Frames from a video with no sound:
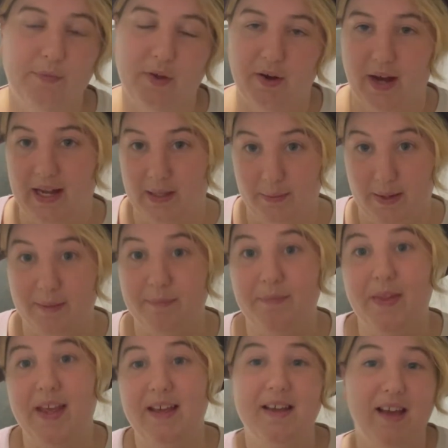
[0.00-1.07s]
Anyway,
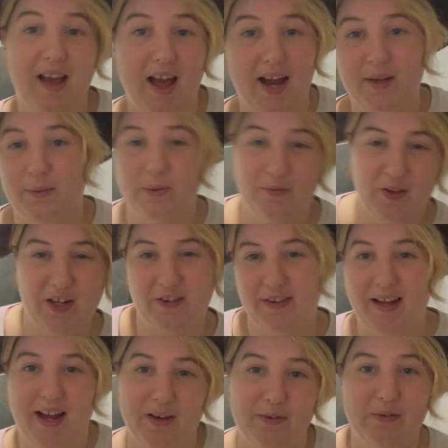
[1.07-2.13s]
I will figure it
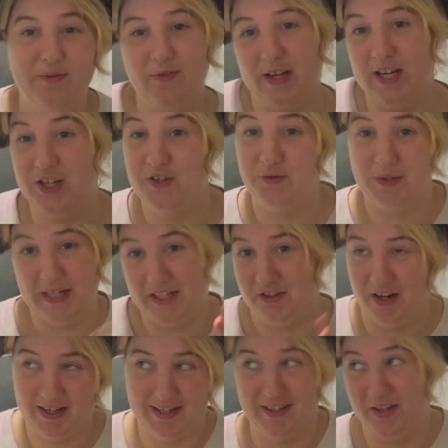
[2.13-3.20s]
out, finish reading
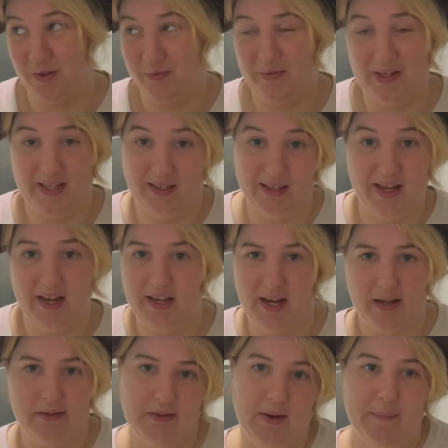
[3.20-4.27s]
Dracula hopefully, and yeah,
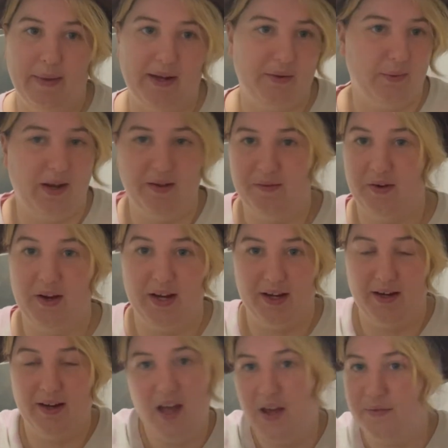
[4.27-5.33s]
I'll come back whenever I
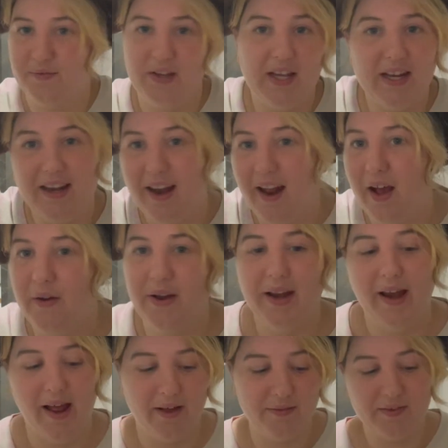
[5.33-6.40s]
have figured it out and
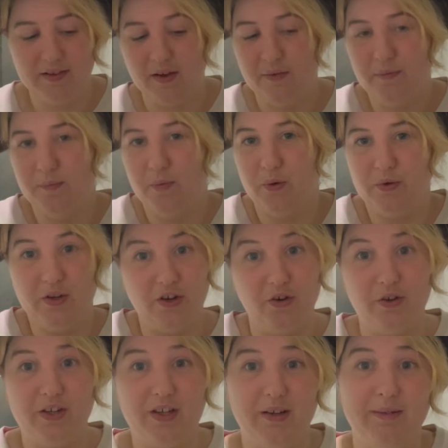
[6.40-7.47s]
have stuff more to talk
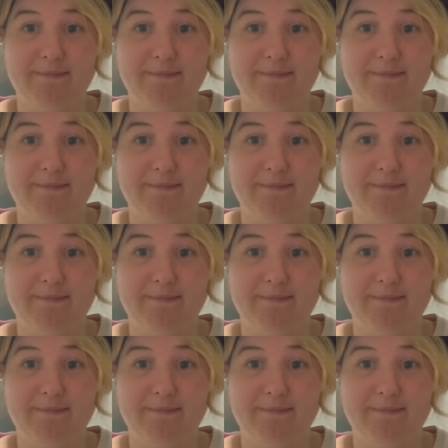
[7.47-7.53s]
to you.